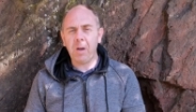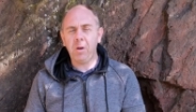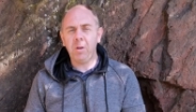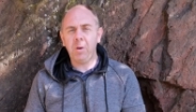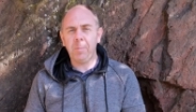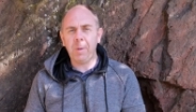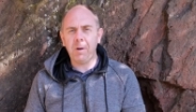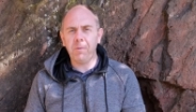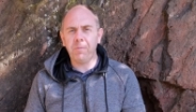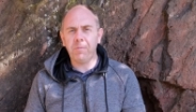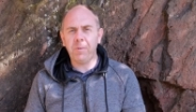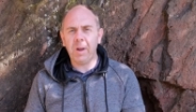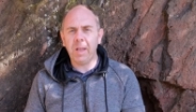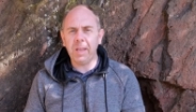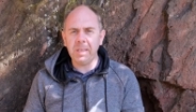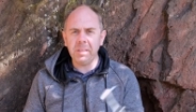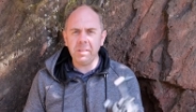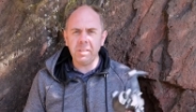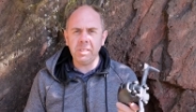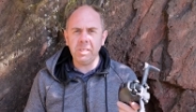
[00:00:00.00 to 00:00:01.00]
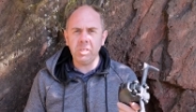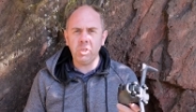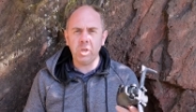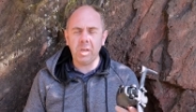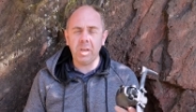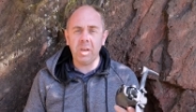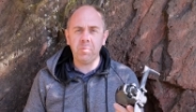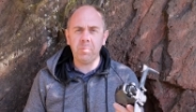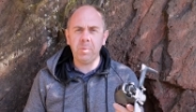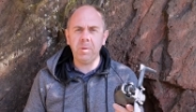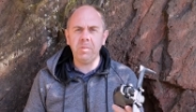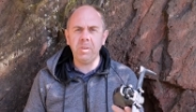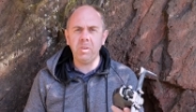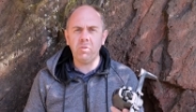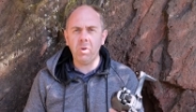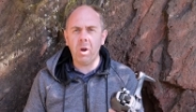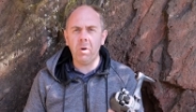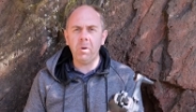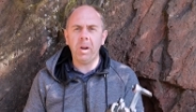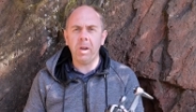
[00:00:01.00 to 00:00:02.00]
out and about flying the DJI FPV
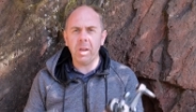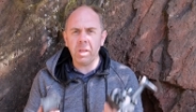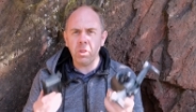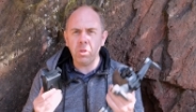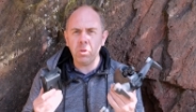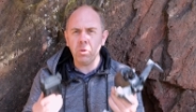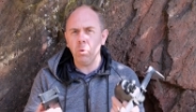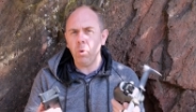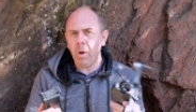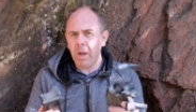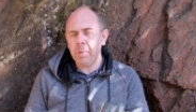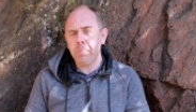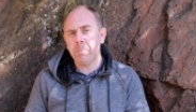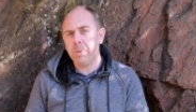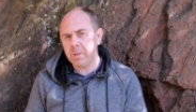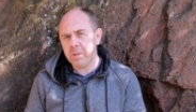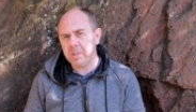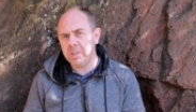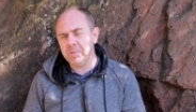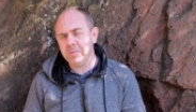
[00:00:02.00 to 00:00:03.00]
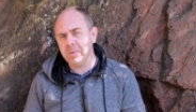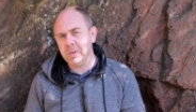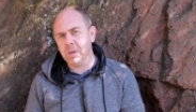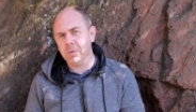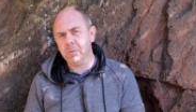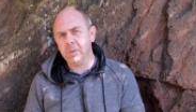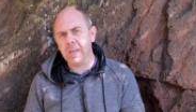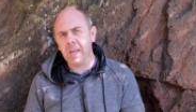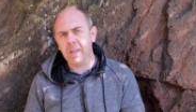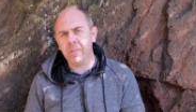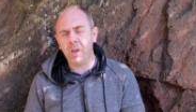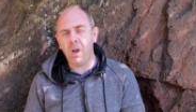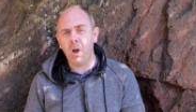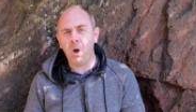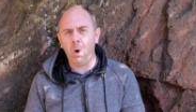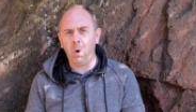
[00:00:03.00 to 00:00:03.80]
drone and I thought I'd put this video together